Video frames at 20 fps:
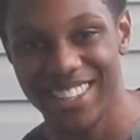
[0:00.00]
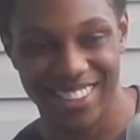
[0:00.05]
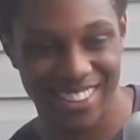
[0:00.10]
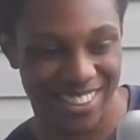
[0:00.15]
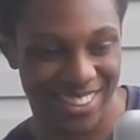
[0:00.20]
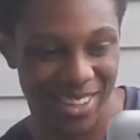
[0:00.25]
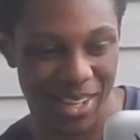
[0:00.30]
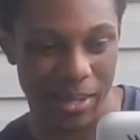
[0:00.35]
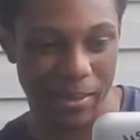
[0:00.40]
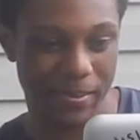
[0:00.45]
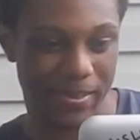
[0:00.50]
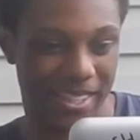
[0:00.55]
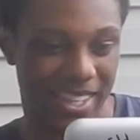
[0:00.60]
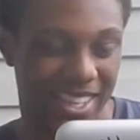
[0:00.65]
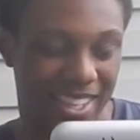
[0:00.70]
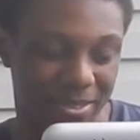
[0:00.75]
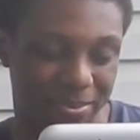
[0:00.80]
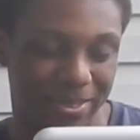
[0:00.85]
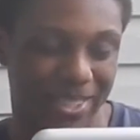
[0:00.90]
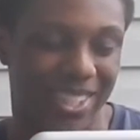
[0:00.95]
you know what I'm
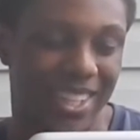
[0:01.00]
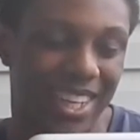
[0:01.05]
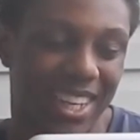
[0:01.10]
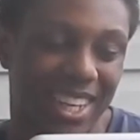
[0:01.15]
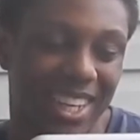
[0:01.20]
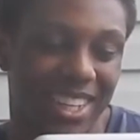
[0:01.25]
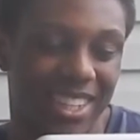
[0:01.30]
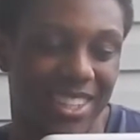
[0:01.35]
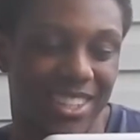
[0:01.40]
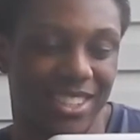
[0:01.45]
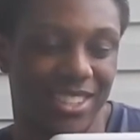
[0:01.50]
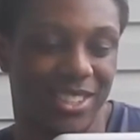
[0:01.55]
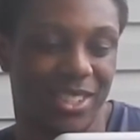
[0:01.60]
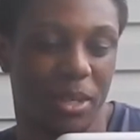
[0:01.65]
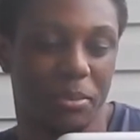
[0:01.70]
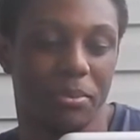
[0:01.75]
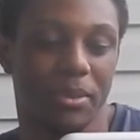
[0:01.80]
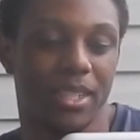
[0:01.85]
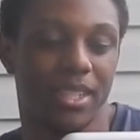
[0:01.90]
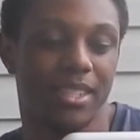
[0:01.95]
saying? But let's
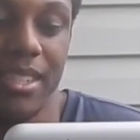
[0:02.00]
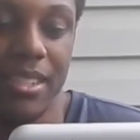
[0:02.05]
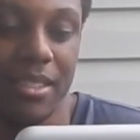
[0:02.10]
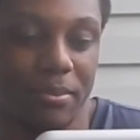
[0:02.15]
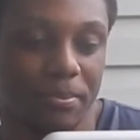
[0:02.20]
jump in.